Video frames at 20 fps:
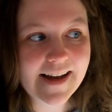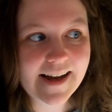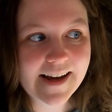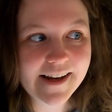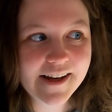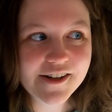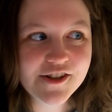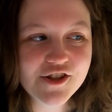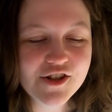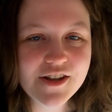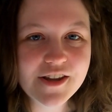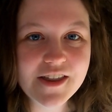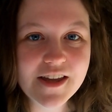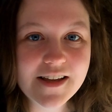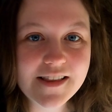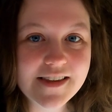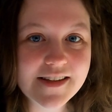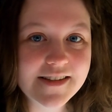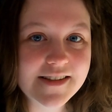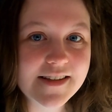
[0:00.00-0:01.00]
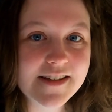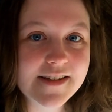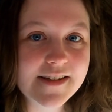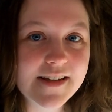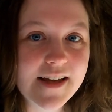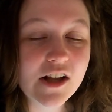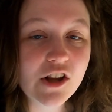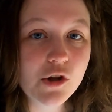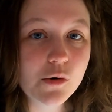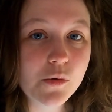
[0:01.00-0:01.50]
I actually think this is
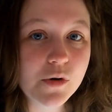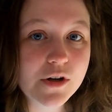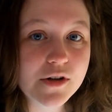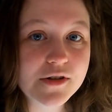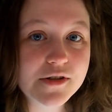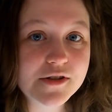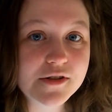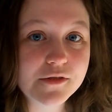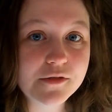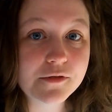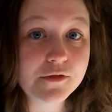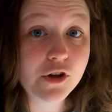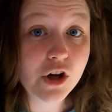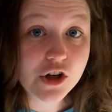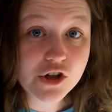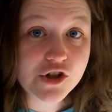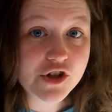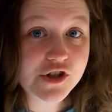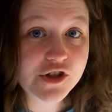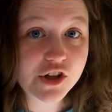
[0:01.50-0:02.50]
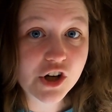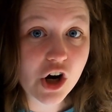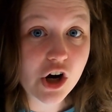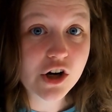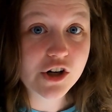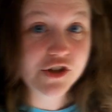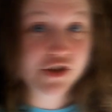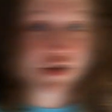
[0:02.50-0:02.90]
Delaware's largest car